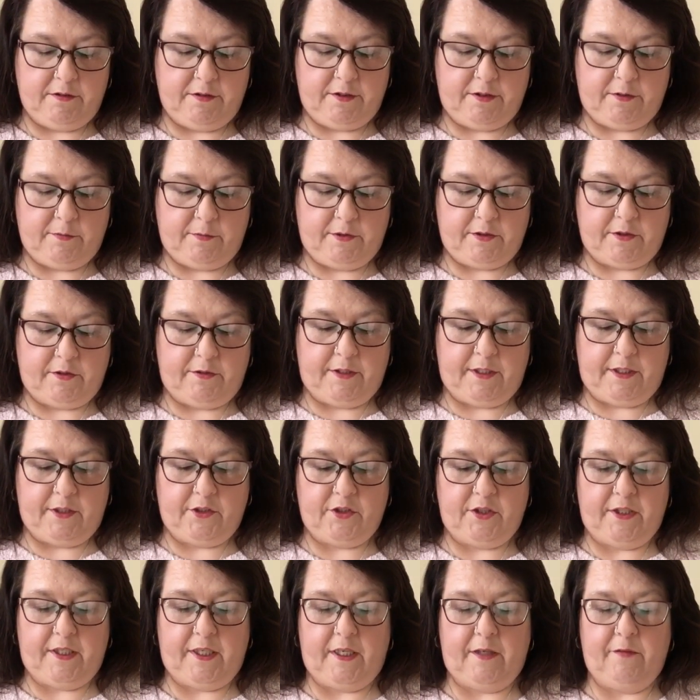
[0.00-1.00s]
so I don't
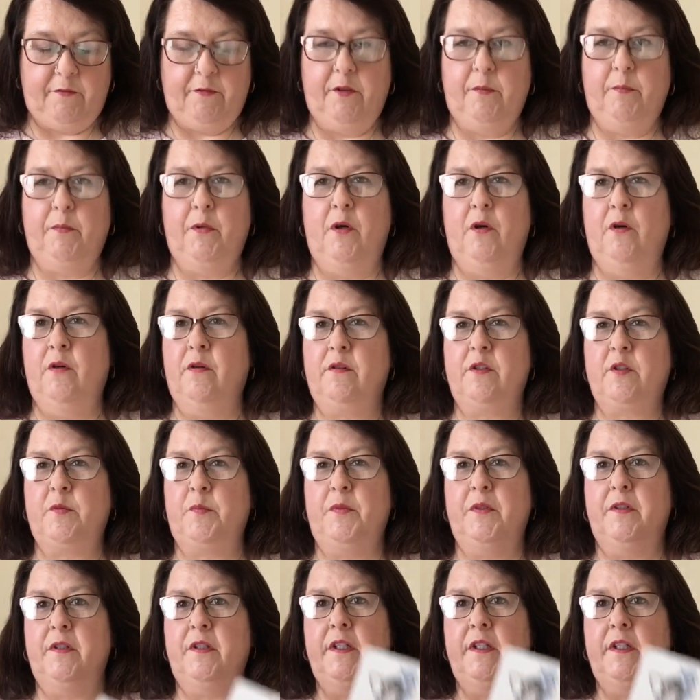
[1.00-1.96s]
actually have the box, but